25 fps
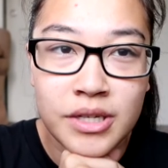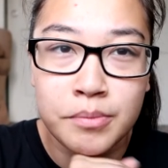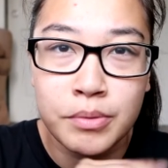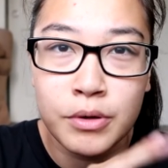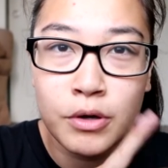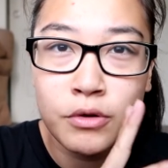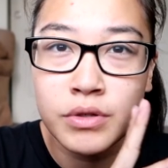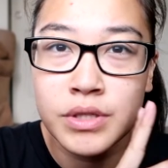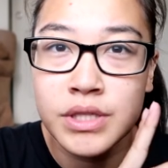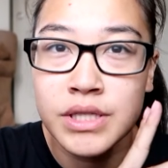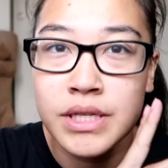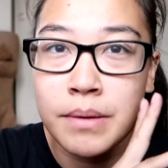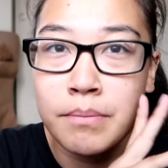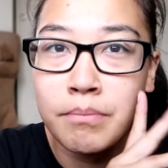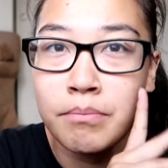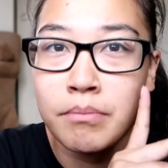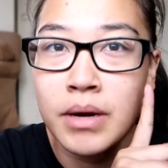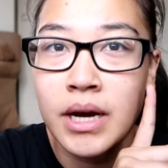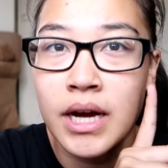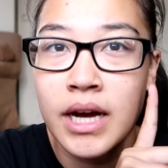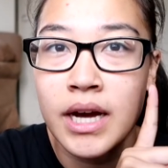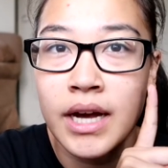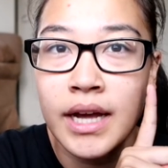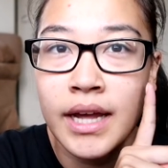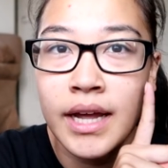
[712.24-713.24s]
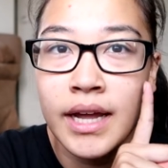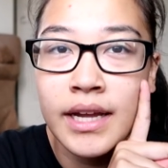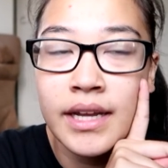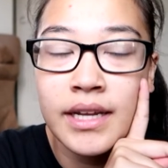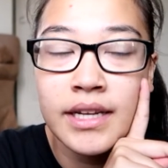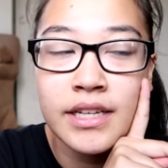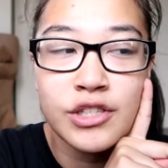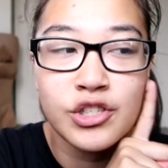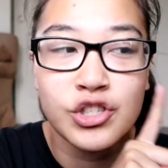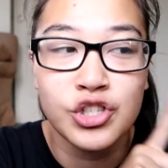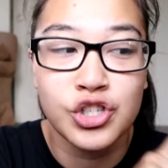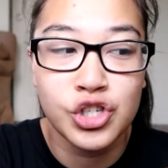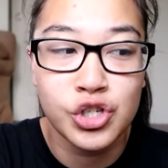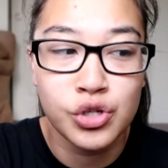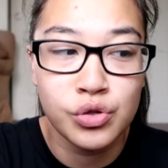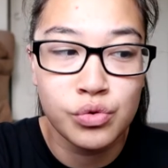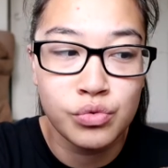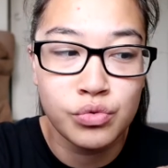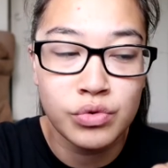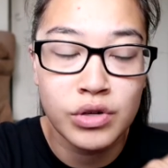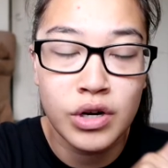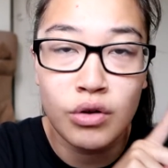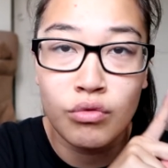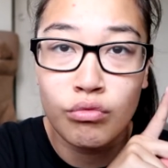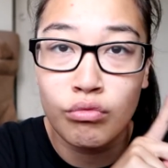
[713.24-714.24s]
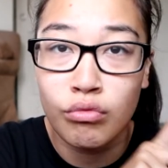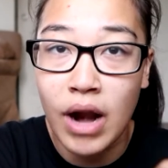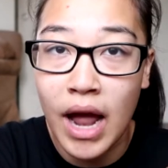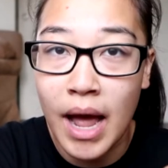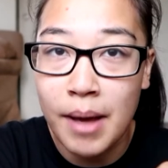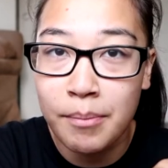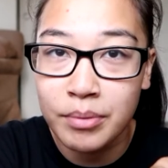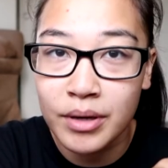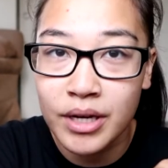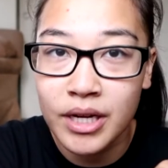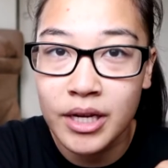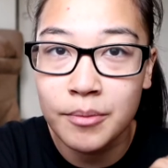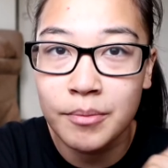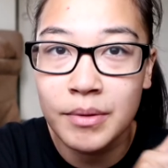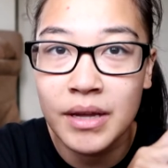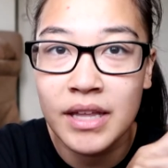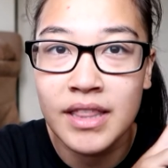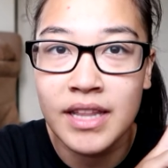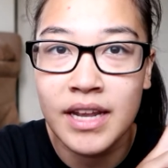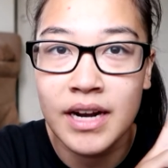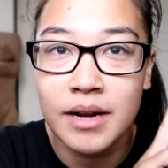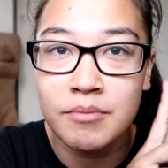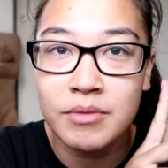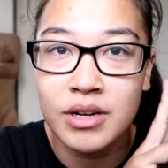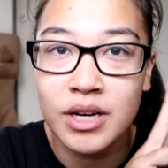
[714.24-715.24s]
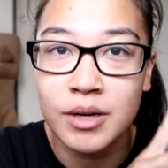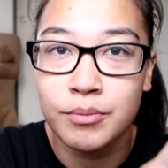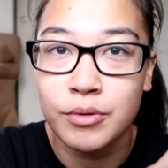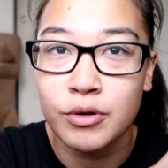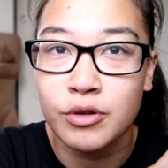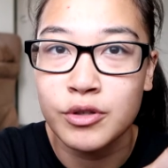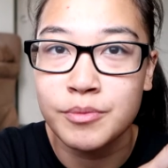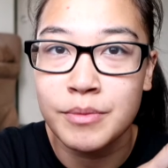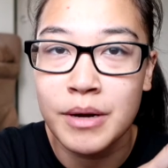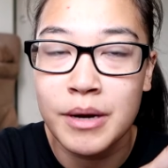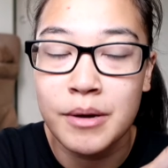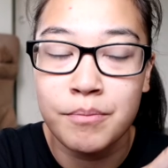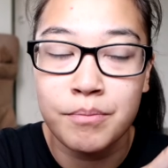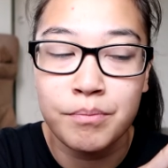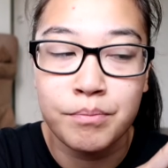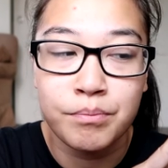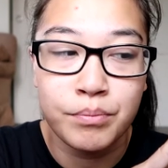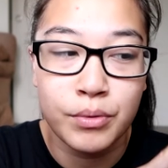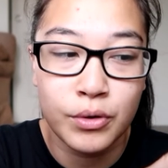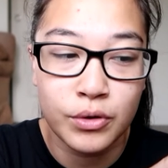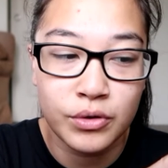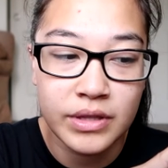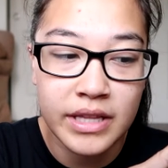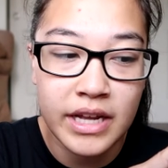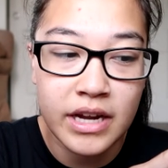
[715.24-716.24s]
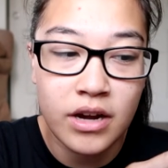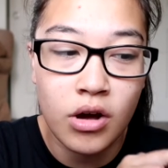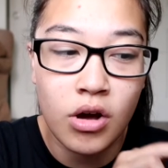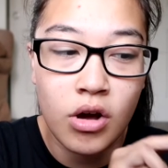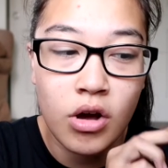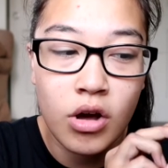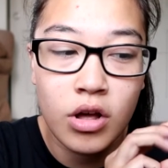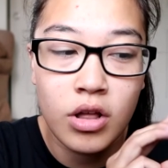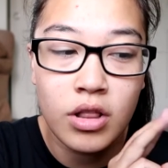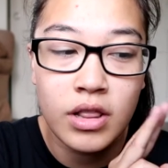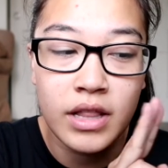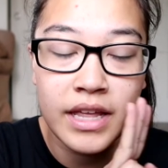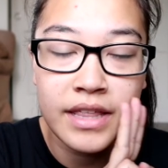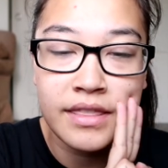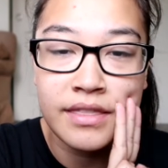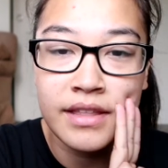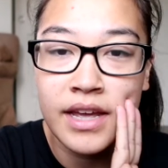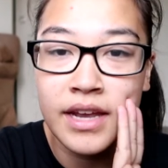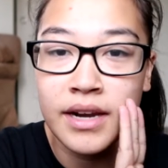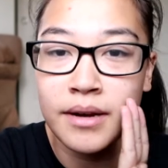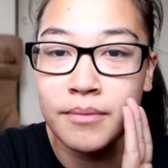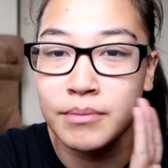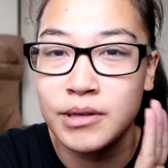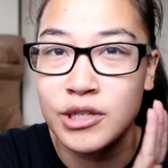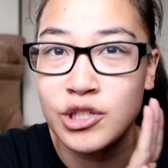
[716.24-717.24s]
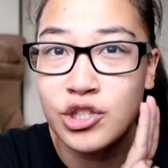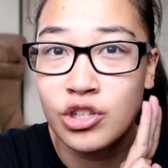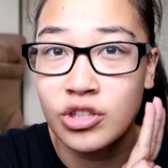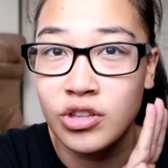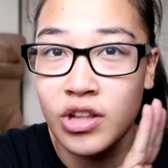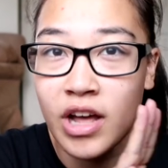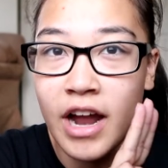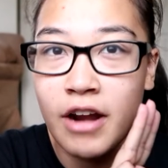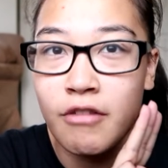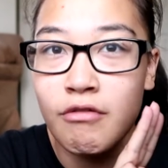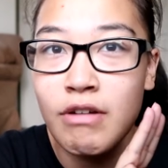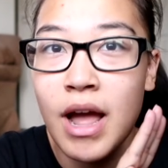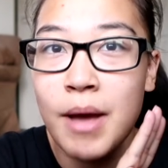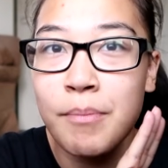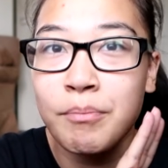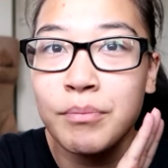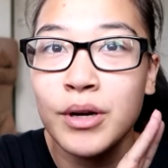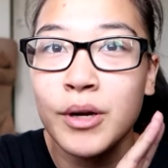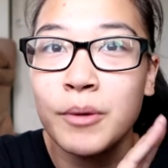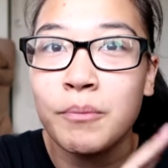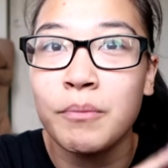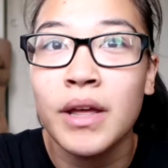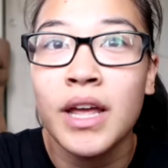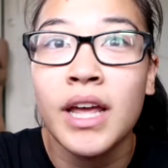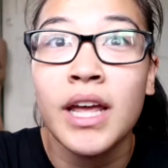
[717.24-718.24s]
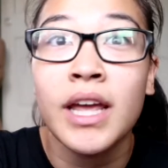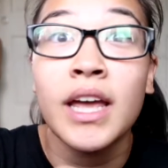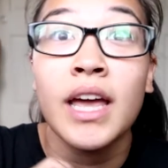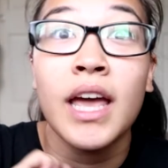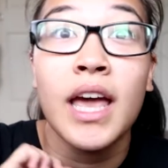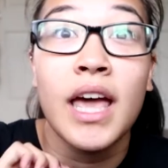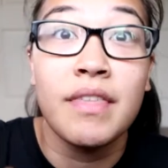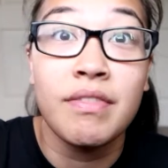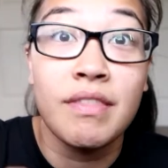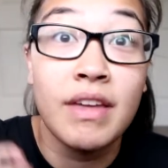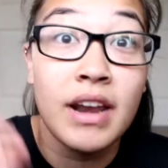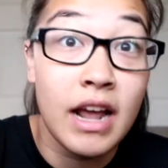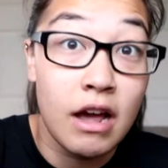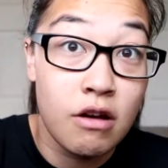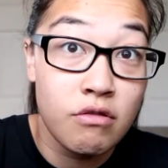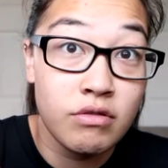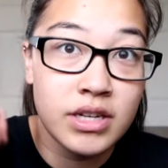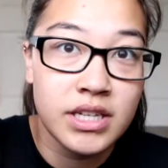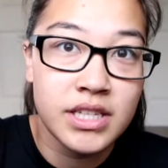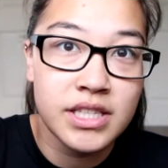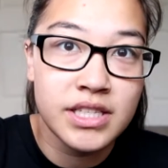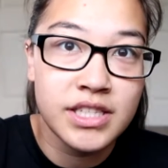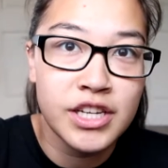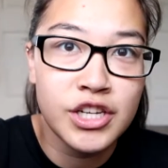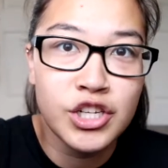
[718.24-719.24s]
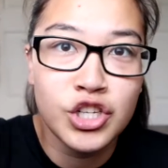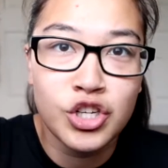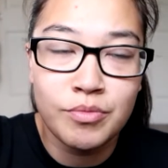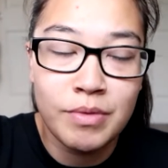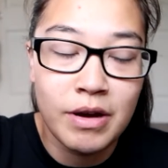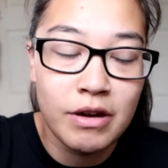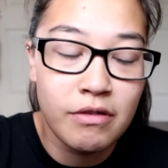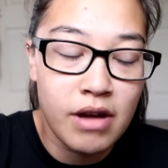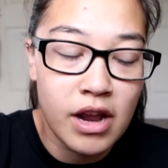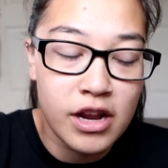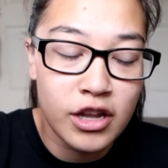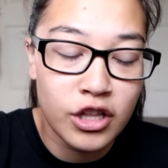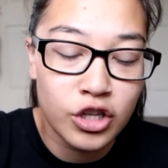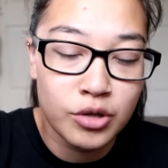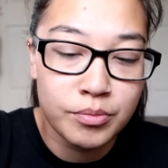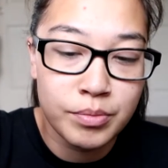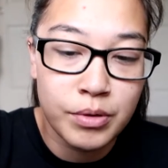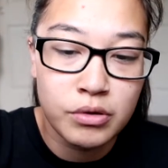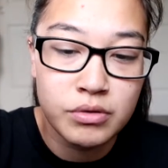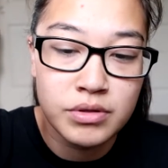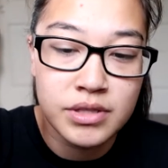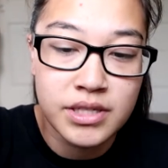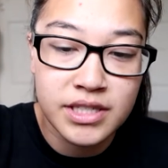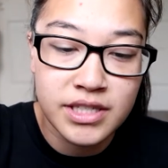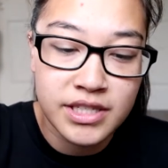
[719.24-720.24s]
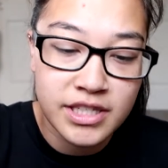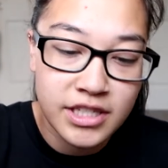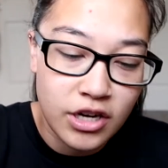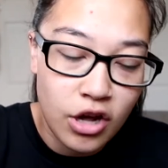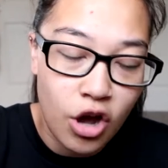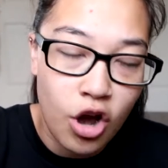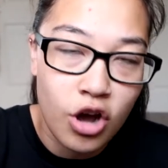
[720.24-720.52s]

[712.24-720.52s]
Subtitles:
post, my June wrap up, and then I'm gonna post my birthday haul, and then my July wrap up, and then I'll continue my regular postings in